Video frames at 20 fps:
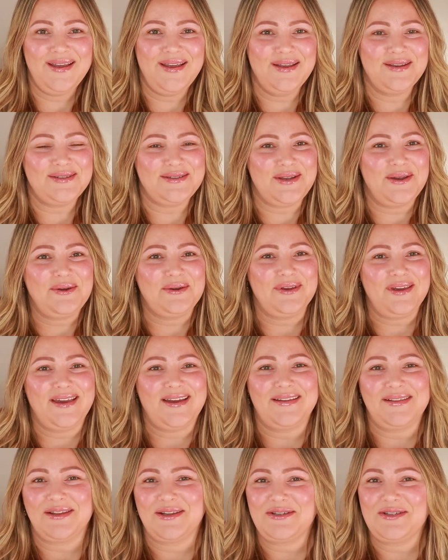So
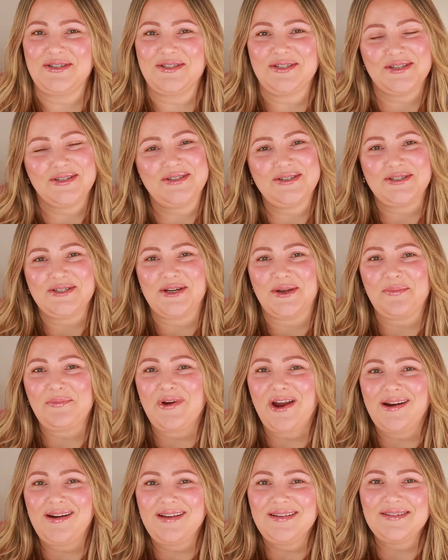yeah, let's just jump
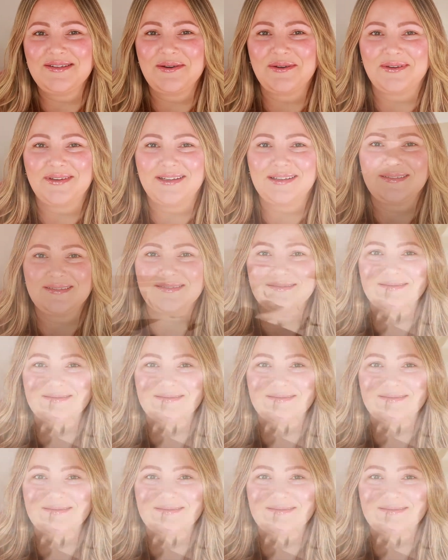right into it.